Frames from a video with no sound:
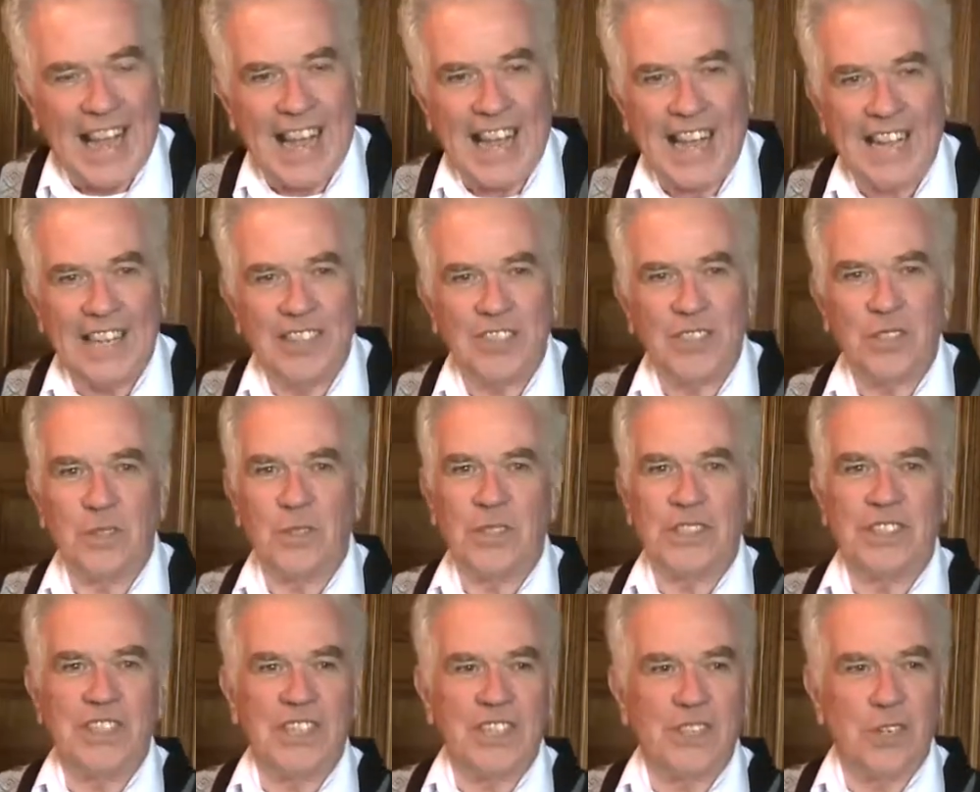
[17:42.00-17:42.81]
And so
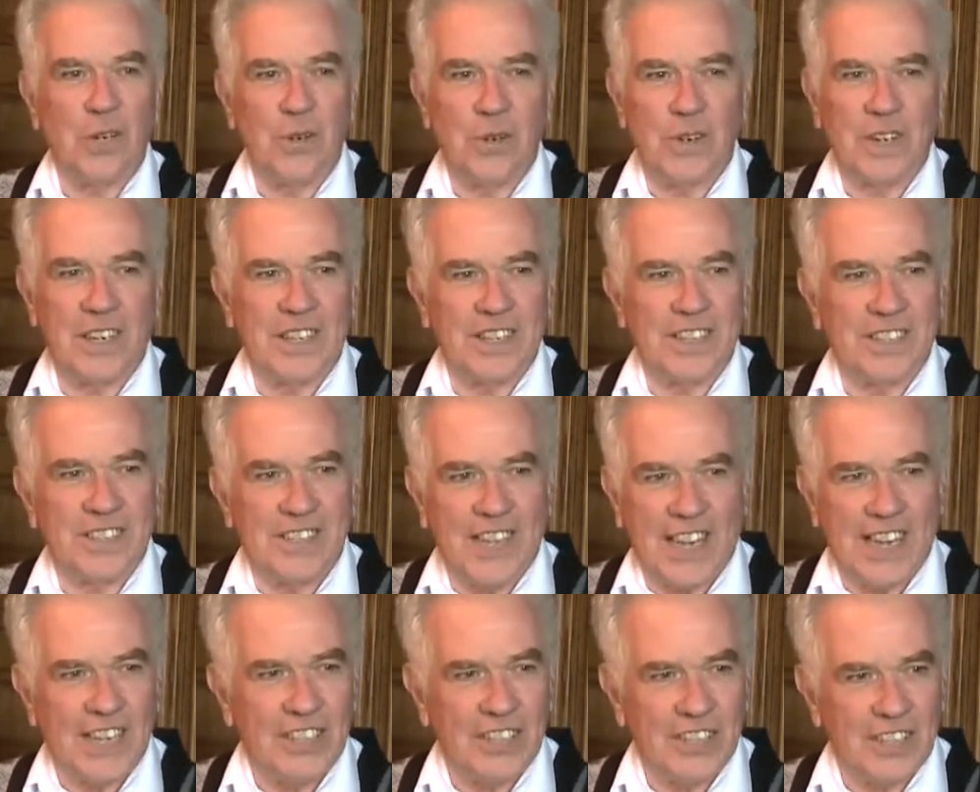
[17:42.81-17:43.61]
it's a total
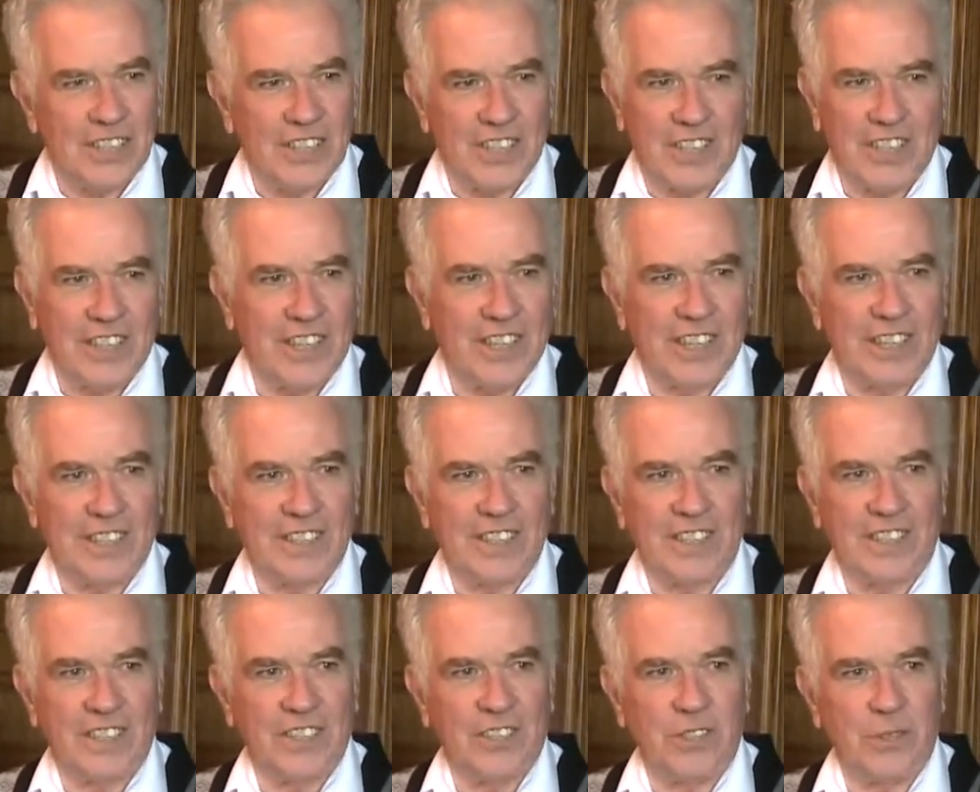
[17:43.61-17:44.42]
disaster
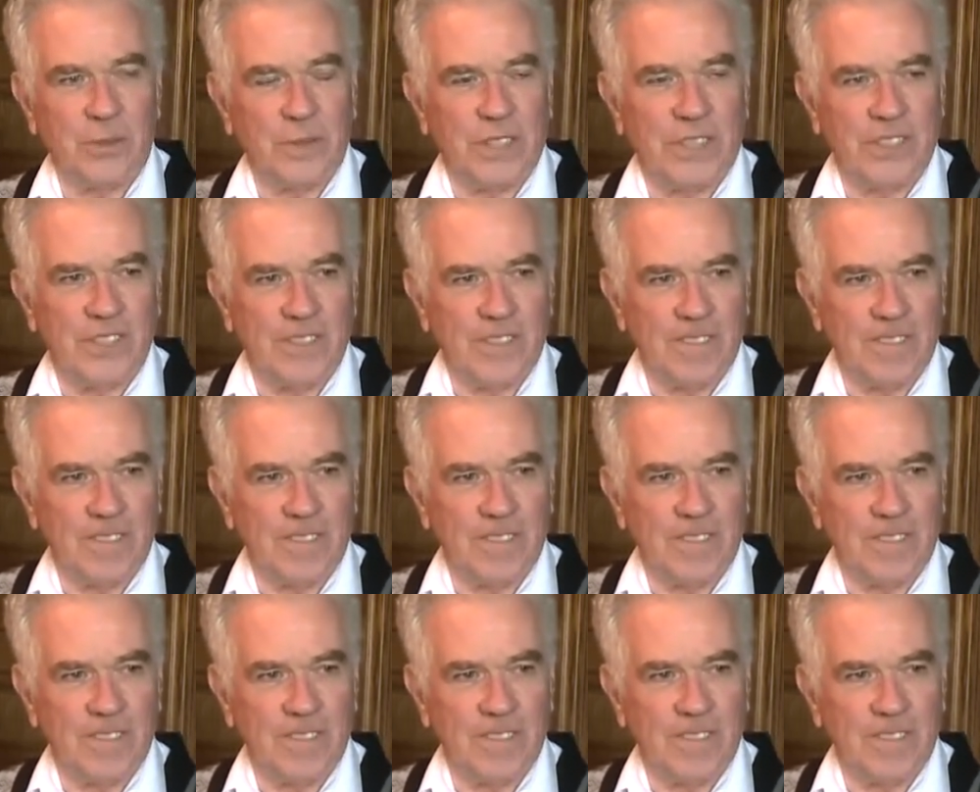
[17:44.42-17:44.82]
situation.